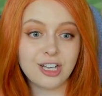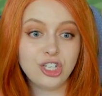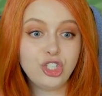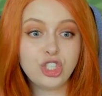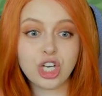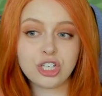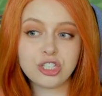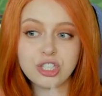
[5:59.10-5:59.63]

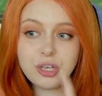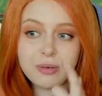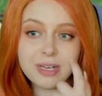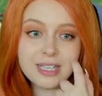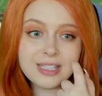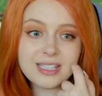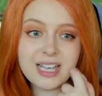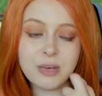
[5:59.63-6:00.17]
Just so you
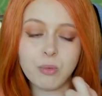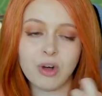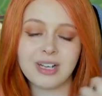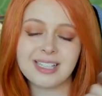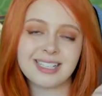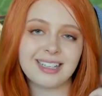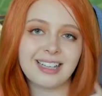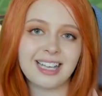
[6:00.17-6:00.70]
can see what
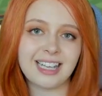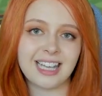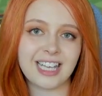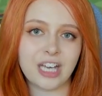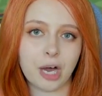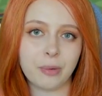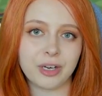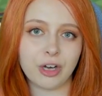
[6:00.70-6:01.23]
is clearly
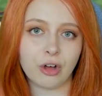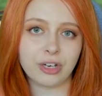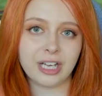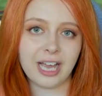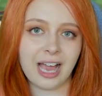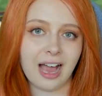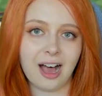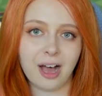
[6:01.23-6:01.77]
going on
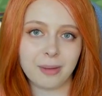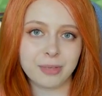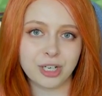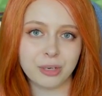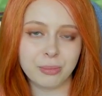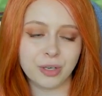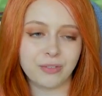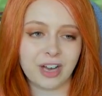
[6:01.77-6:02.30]
here, I'm
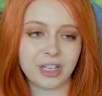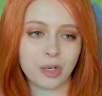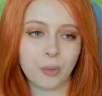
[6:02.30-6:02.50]
going to move out your